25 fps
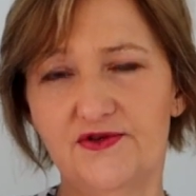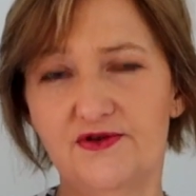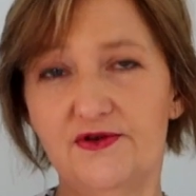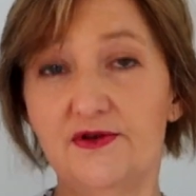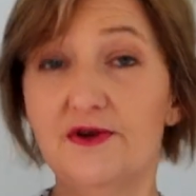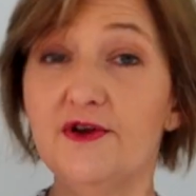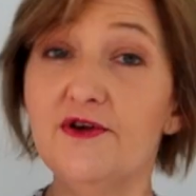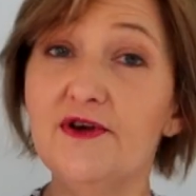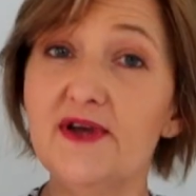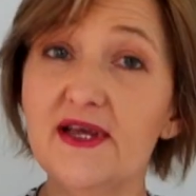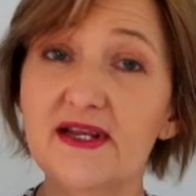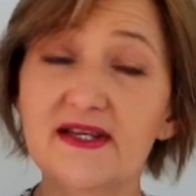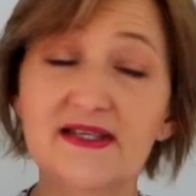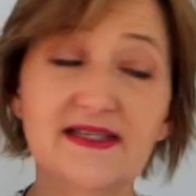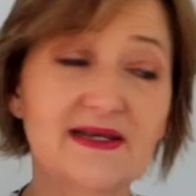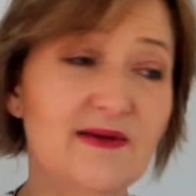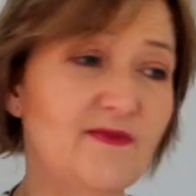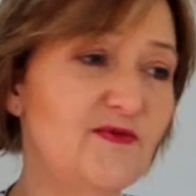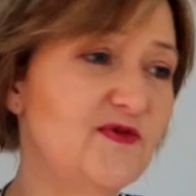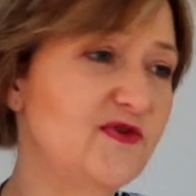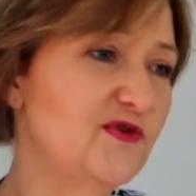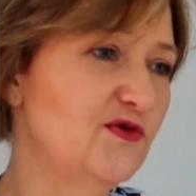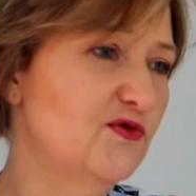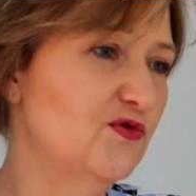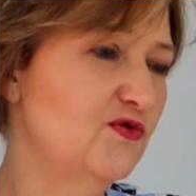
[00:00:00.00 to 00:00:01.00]
to look at
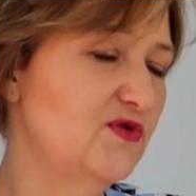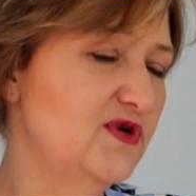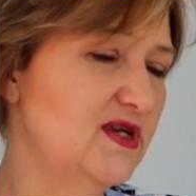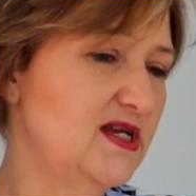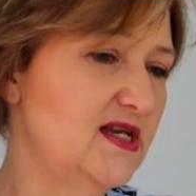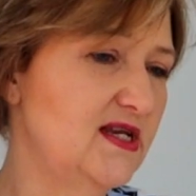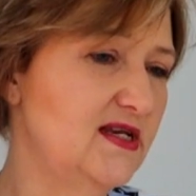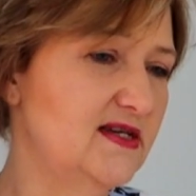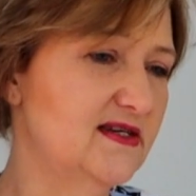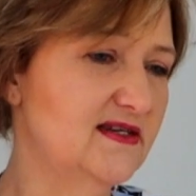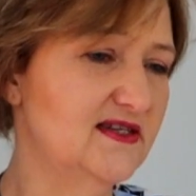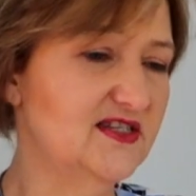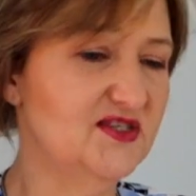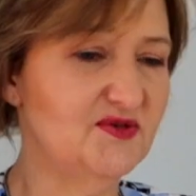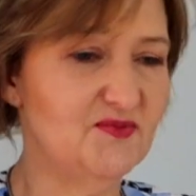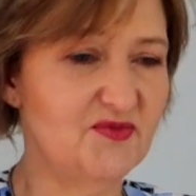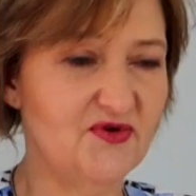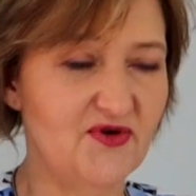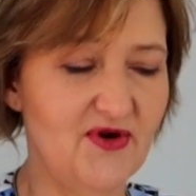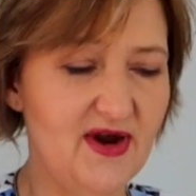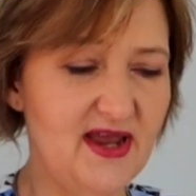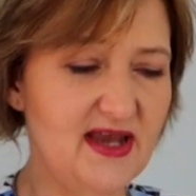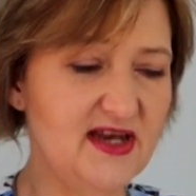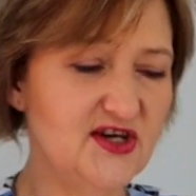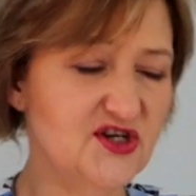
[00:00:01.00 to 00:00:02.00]
something or need
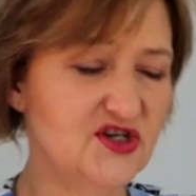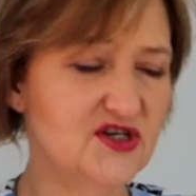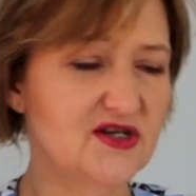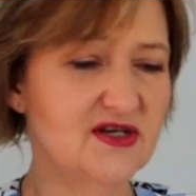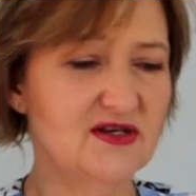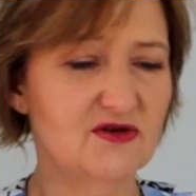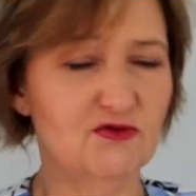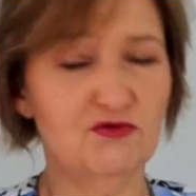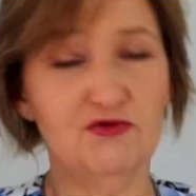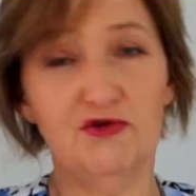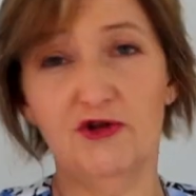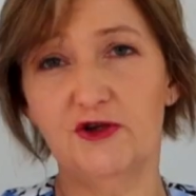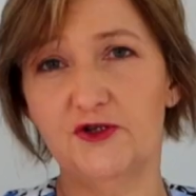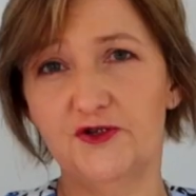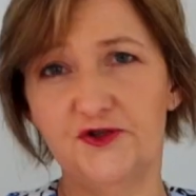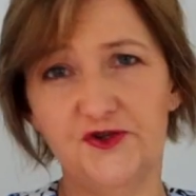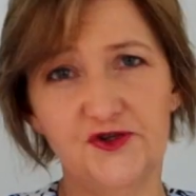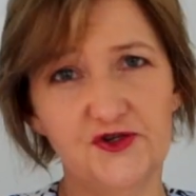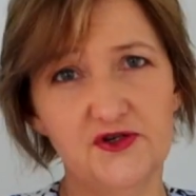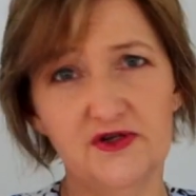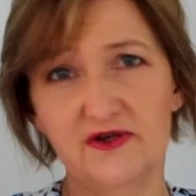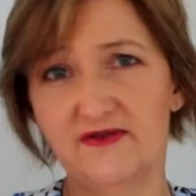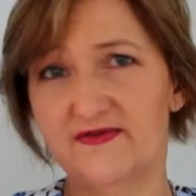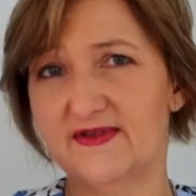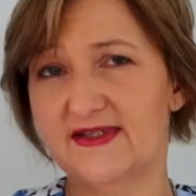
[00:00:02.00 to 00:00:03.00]
inspiration or not too
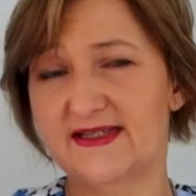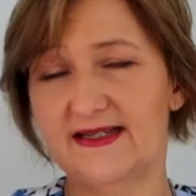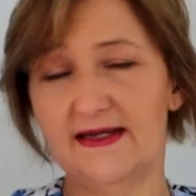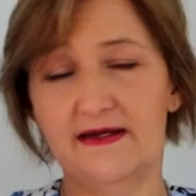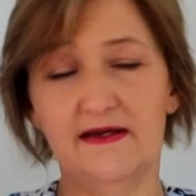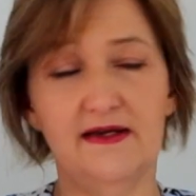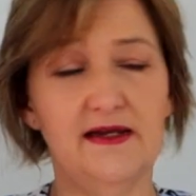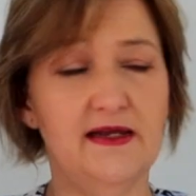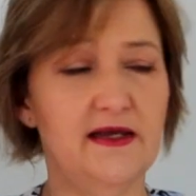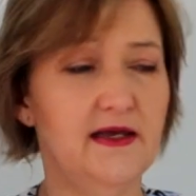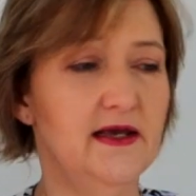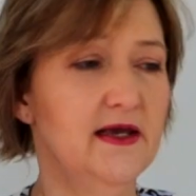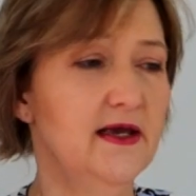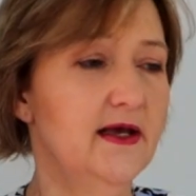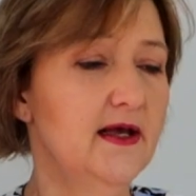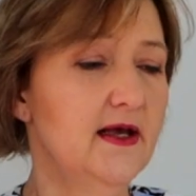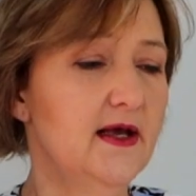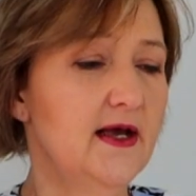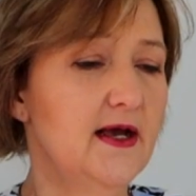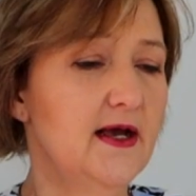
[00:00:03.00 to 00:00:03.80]
sure of a technique.